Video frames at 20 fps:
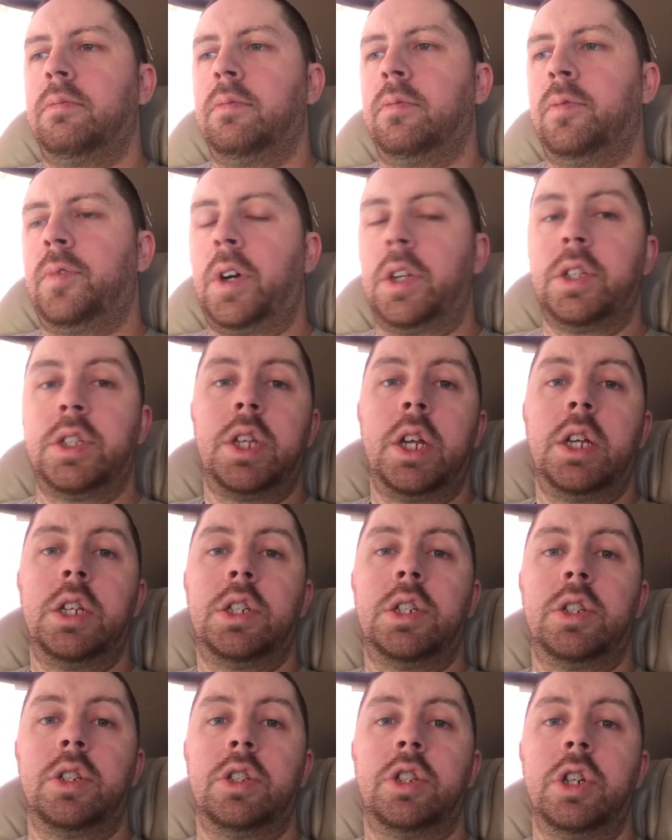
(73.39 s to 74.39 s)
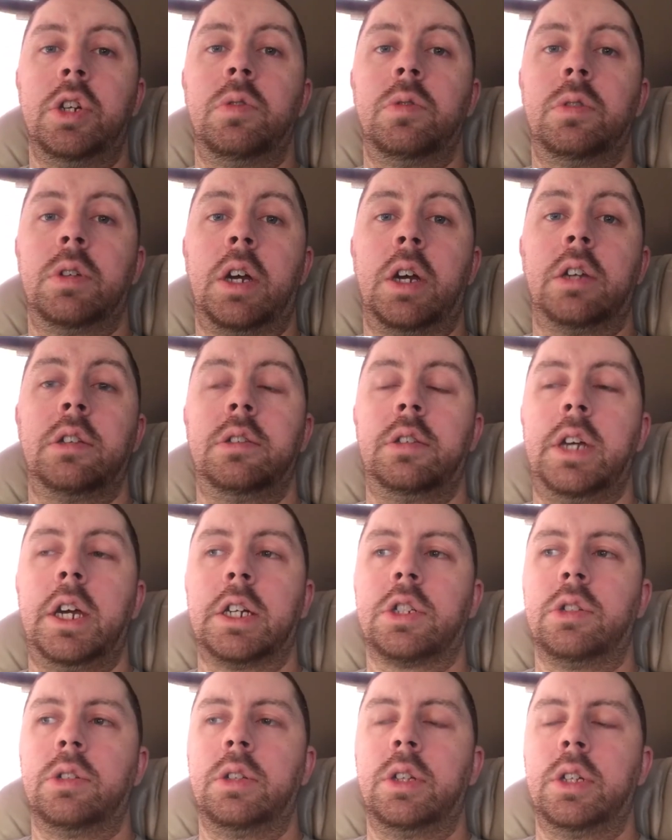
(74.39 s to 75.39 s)
Fun stage to shoot. I'd
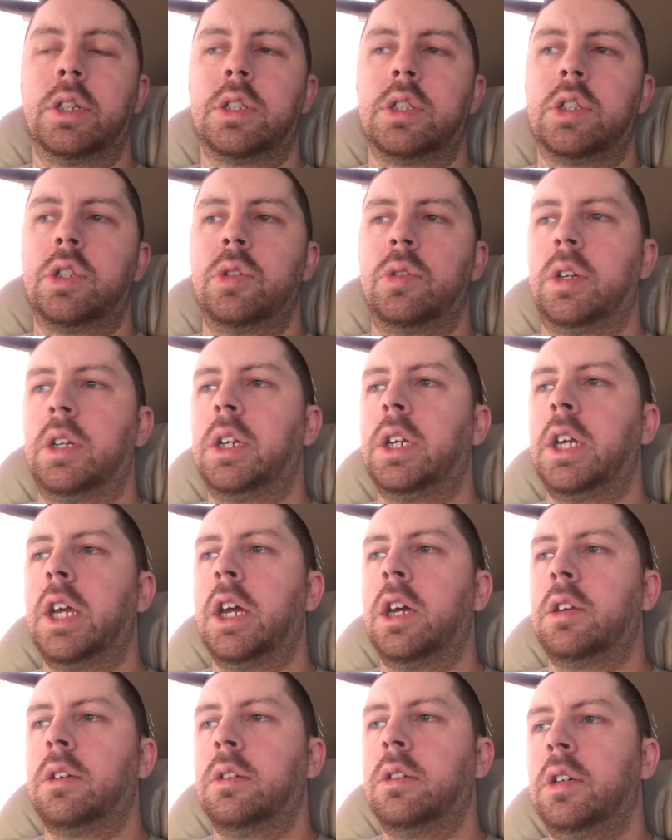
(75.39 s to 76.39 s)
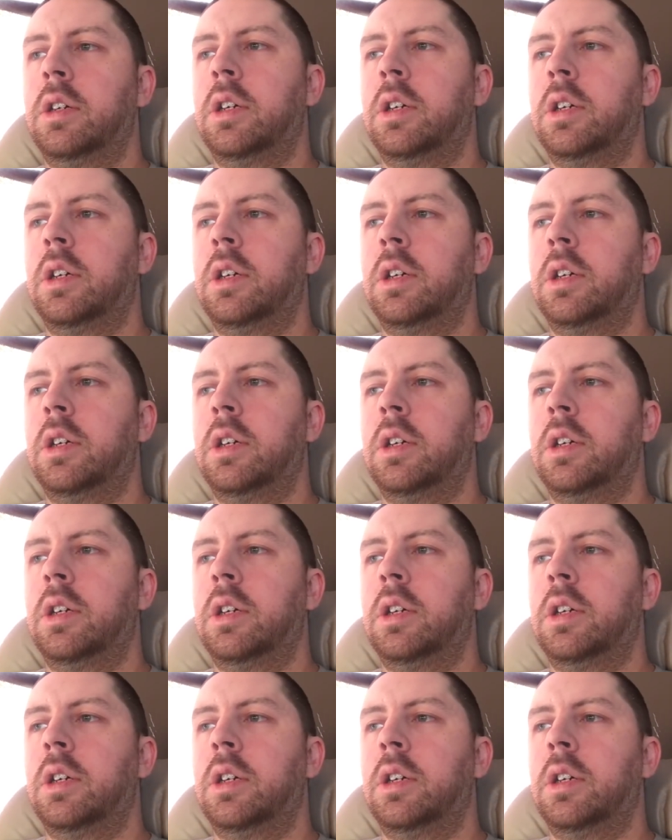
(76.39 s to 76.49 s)
actually like to shoot it again.